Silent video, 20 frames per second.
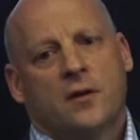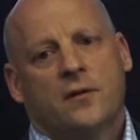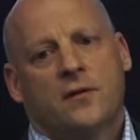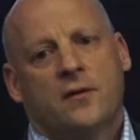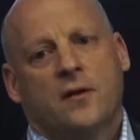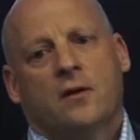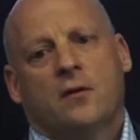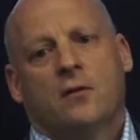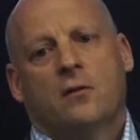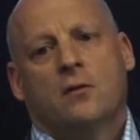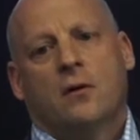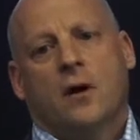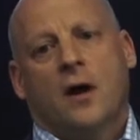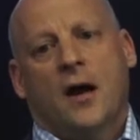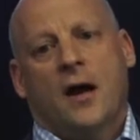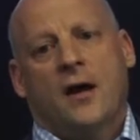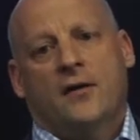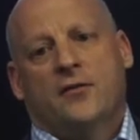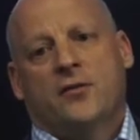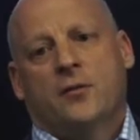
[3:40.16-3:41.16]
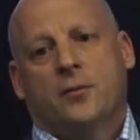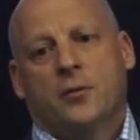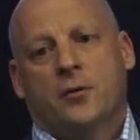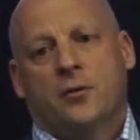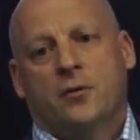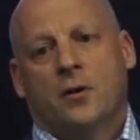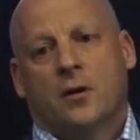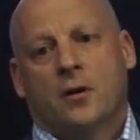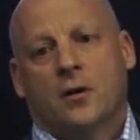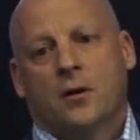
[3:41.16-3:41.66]
single
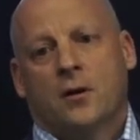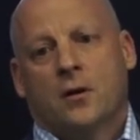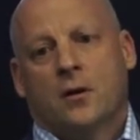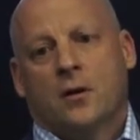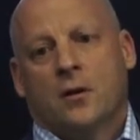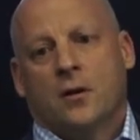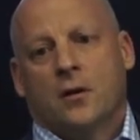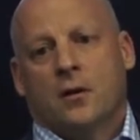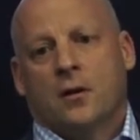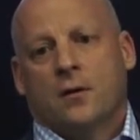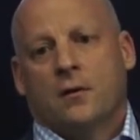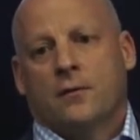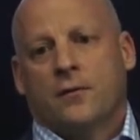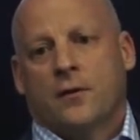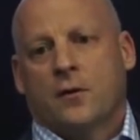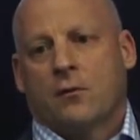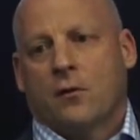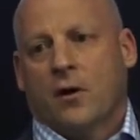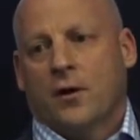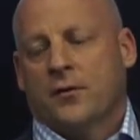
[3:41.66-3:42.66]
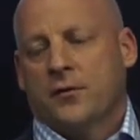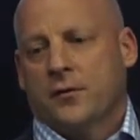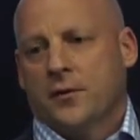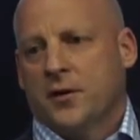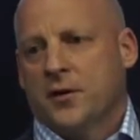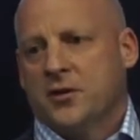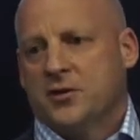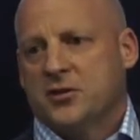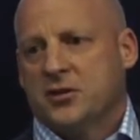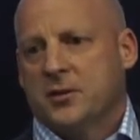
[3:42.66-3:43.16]
attribute for growth
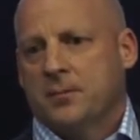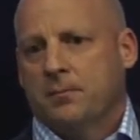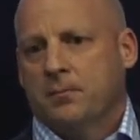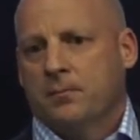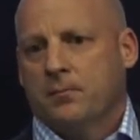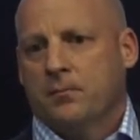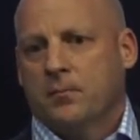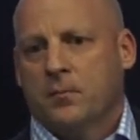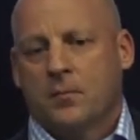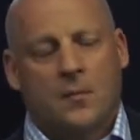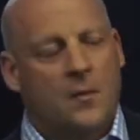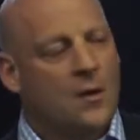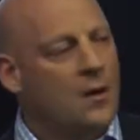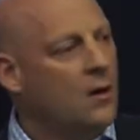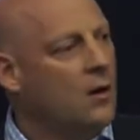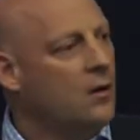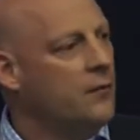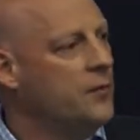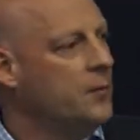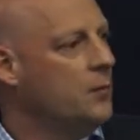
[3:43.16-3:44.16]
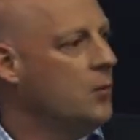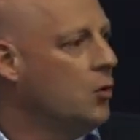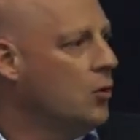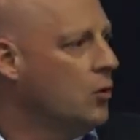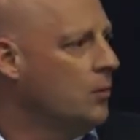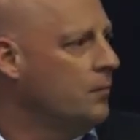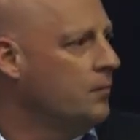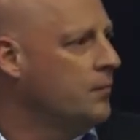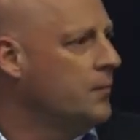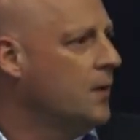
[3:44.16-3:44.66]
leadership of them
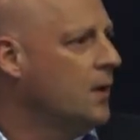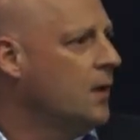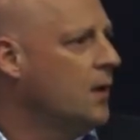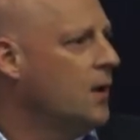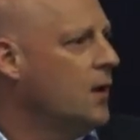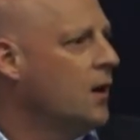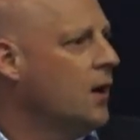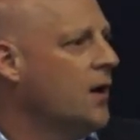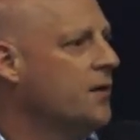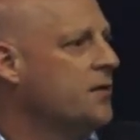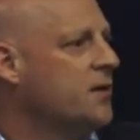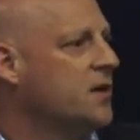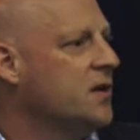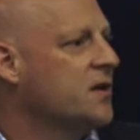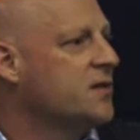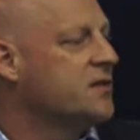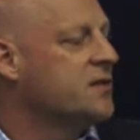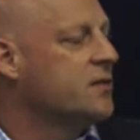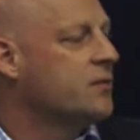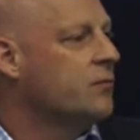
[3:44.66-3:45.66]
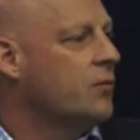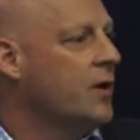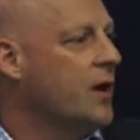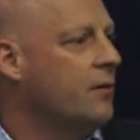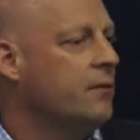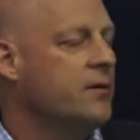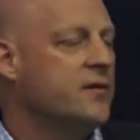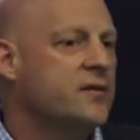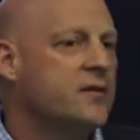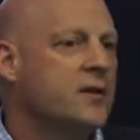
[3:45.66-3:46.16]
all. I think it's the
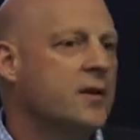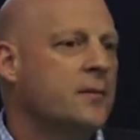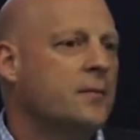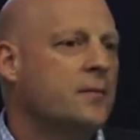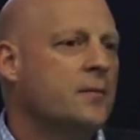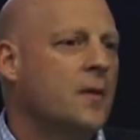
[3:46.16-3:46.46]
rarest.